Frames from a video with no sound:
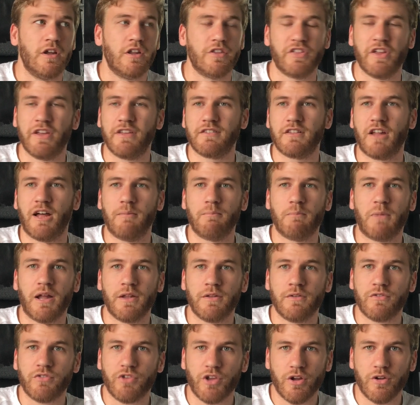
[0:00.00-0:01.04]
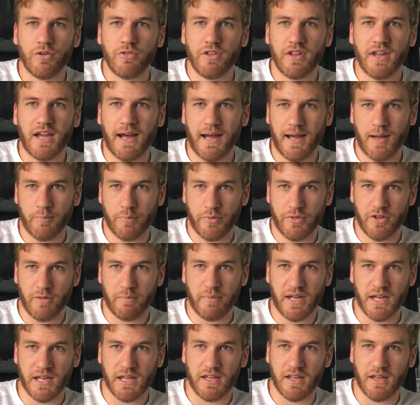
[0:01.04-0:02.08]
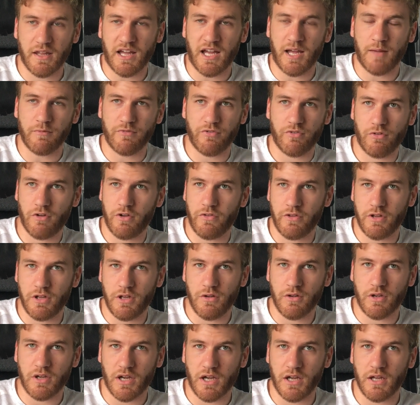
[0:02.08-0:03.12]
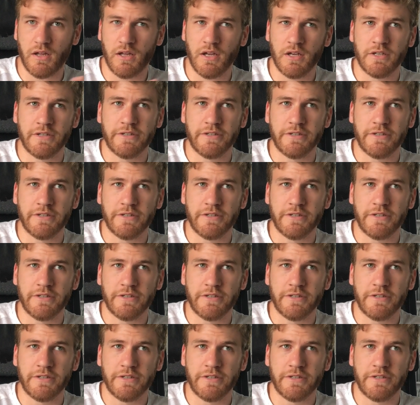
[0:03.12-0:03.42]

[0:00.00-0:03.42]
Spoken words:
Things like Munzo, the app, the banking app, if you're in the UK.